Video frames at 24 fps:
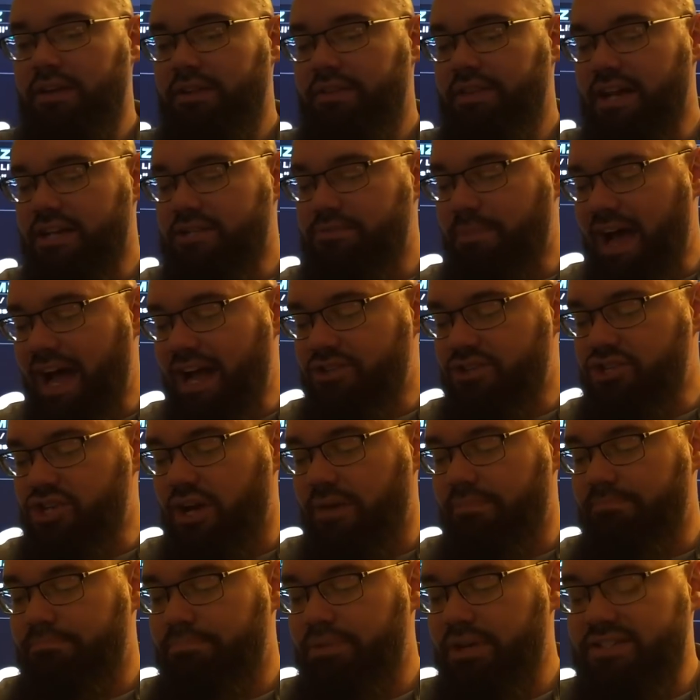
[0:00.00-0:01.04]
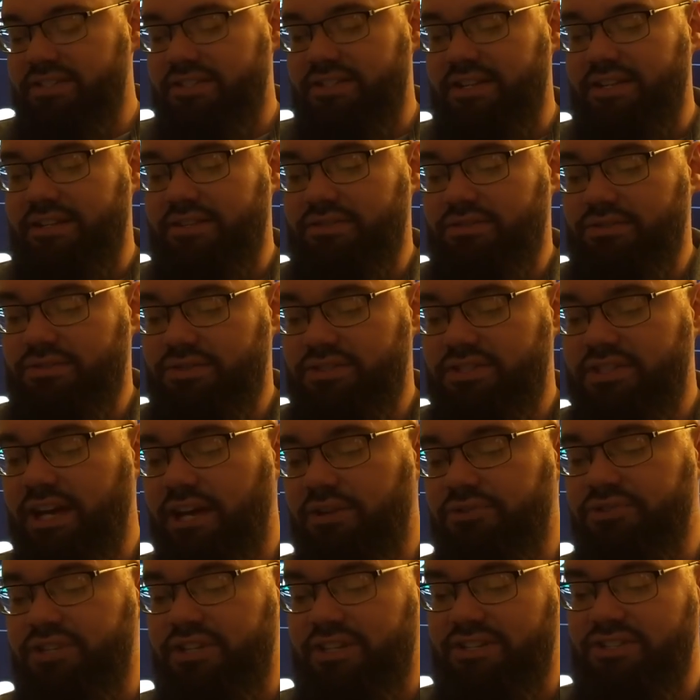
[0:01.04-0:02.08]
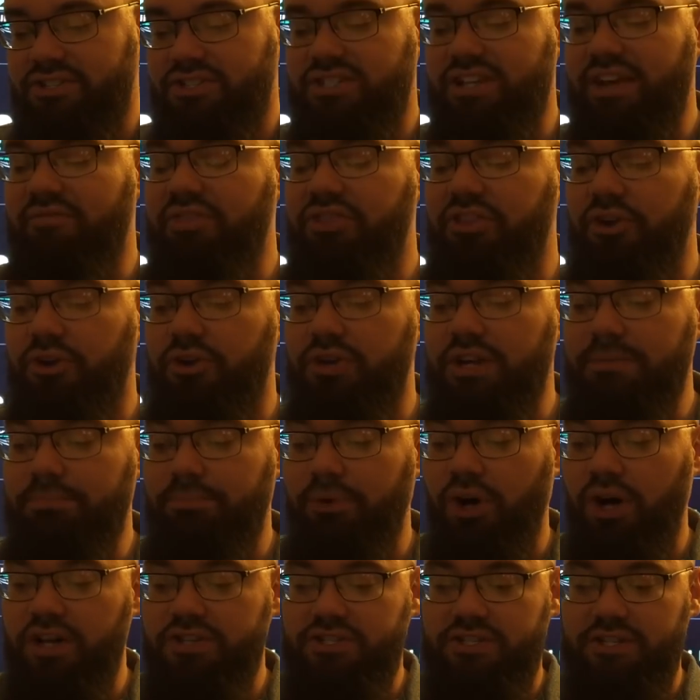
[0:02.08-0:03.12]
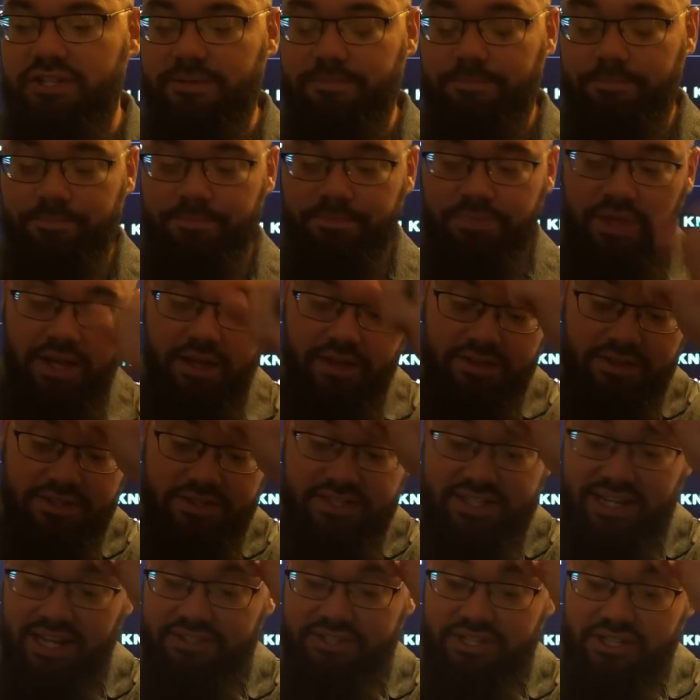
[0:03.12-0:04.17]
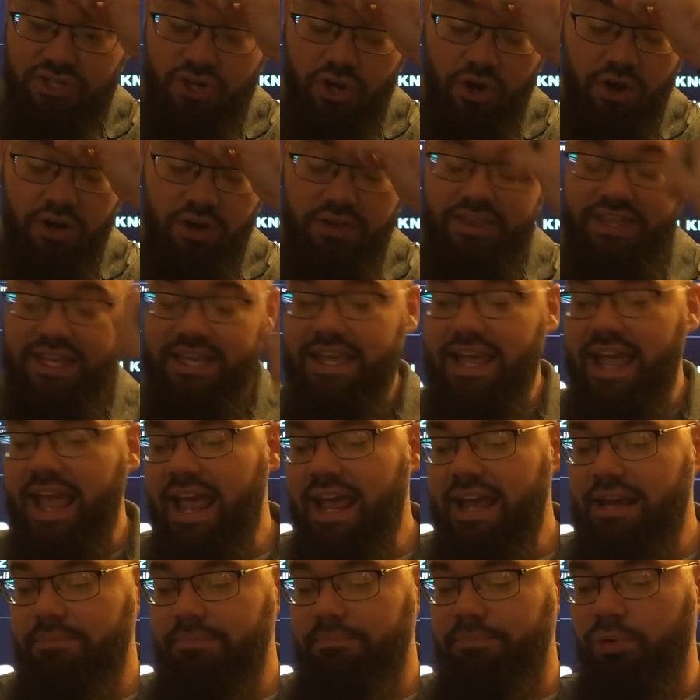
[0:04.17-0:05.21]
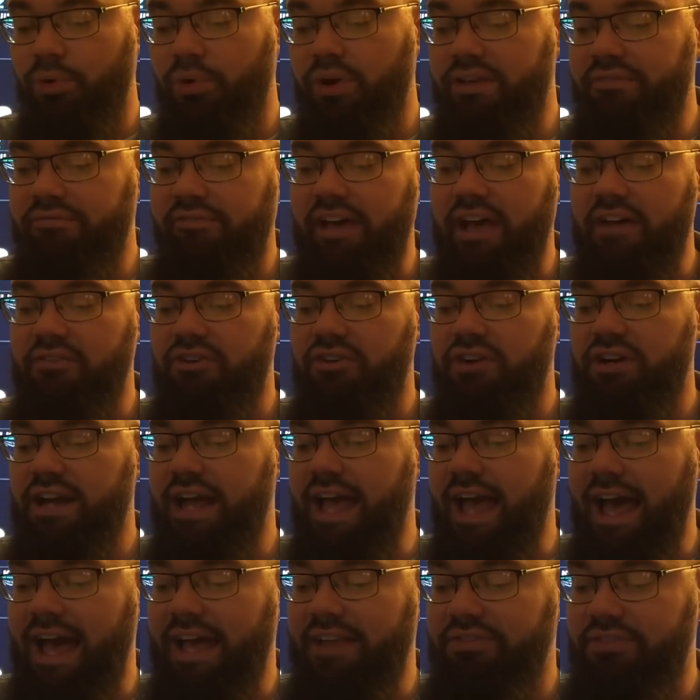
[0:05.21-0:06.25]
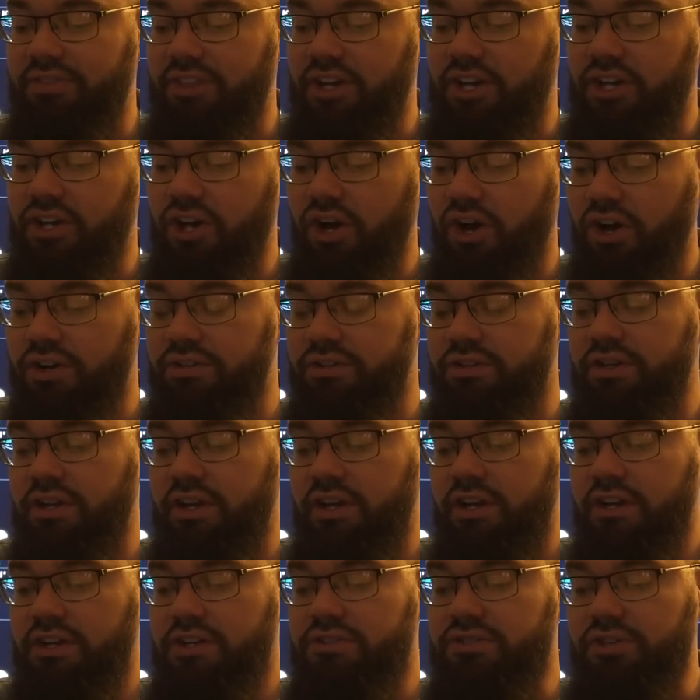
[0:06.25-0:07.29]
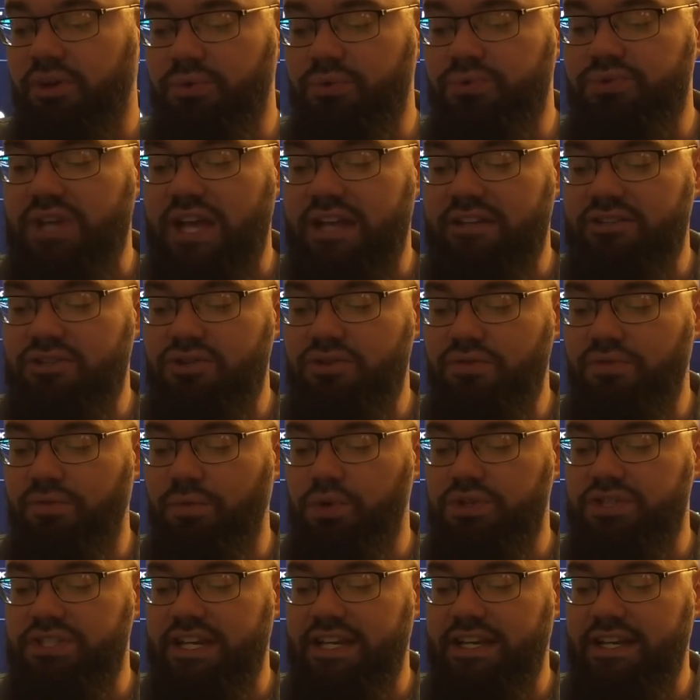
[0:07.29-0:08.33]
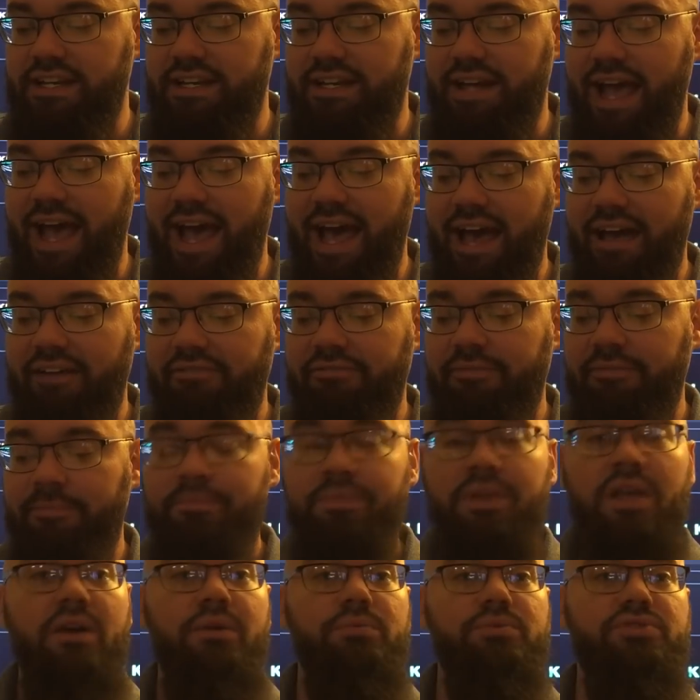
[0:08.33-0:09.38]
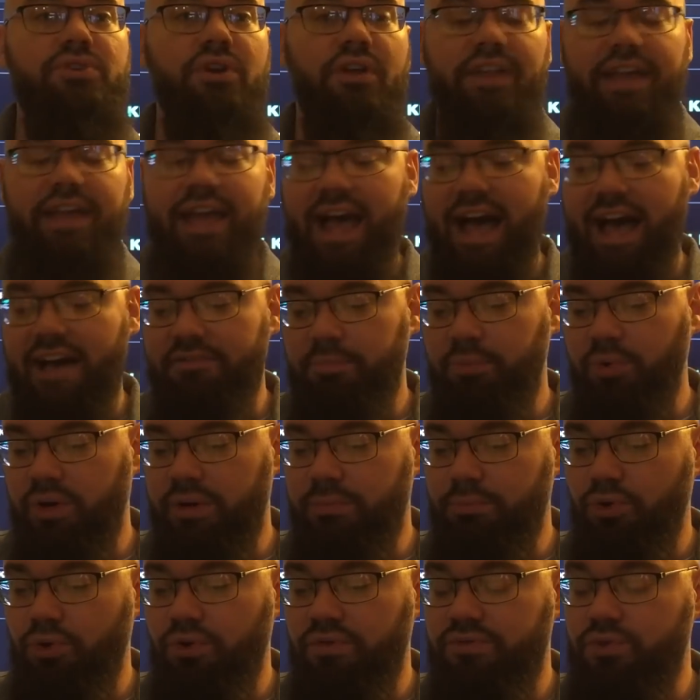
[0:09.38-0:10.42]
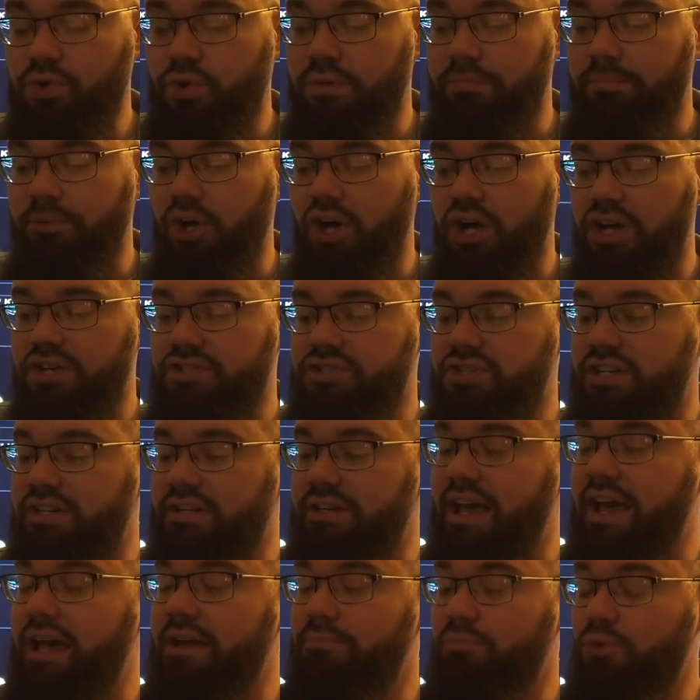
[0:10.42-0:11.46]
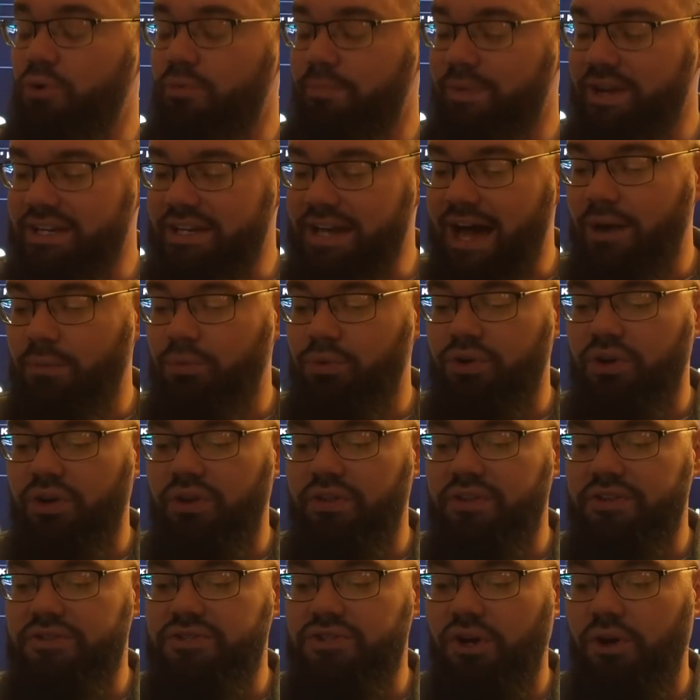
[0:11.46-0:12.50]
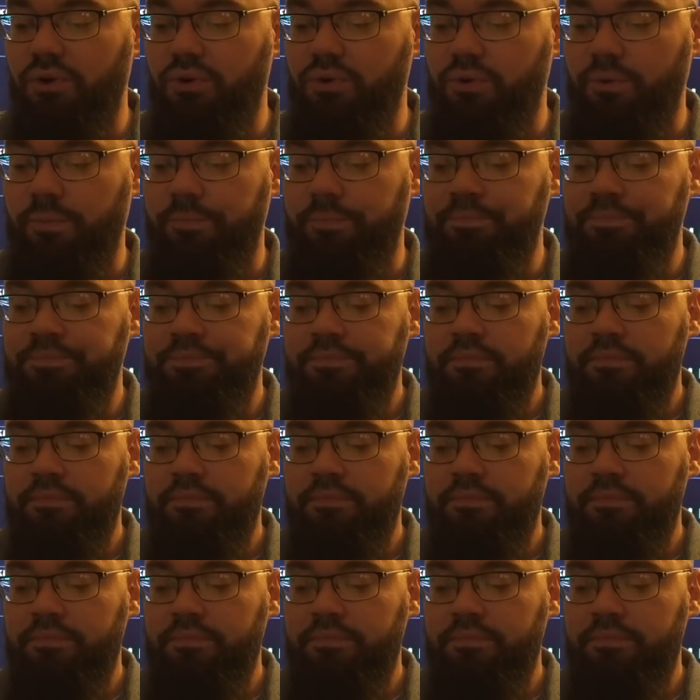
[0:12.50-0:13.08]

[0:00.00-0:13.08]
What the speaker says: Next matchup, Pistons, Celtics, 7:30 Boston. The Celtics are the 8-point favorite at the Garden. Totals at 214.5. We saw a half a point move toward Boston and movement downward on the total.